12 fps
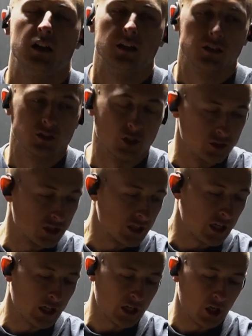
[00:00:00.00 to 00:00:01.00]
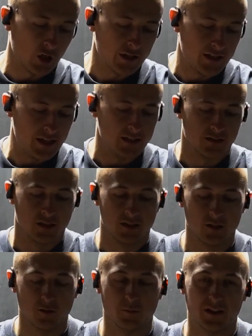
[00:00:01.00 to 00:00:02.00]
sort of just clocking in
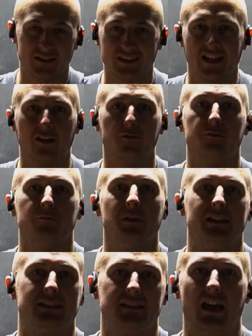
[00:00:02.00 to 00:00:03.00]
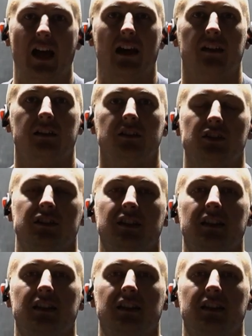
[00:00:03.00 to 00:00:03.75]
with myself mid-set, just